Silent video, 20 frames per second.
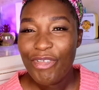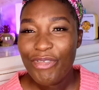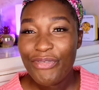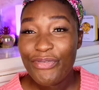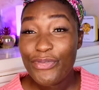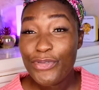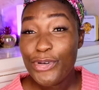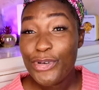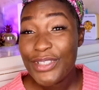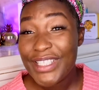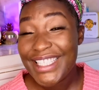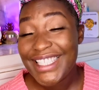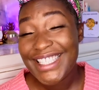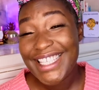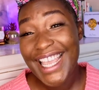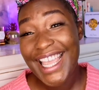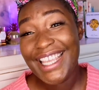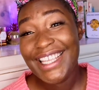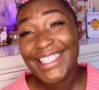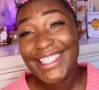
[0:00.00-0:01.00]
Fruits
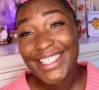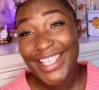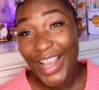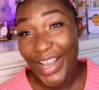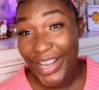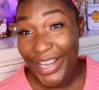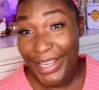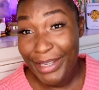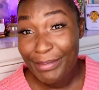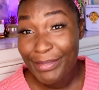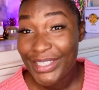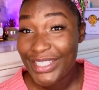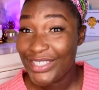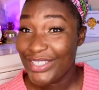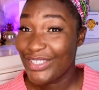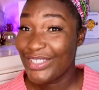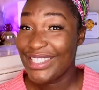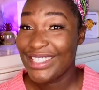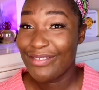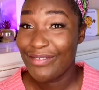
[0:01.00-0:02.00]
take time
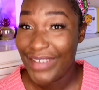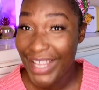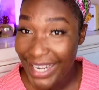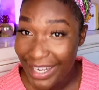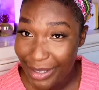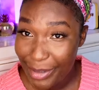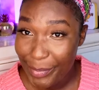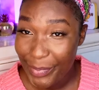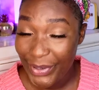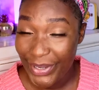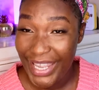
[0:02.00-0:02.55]
to develop,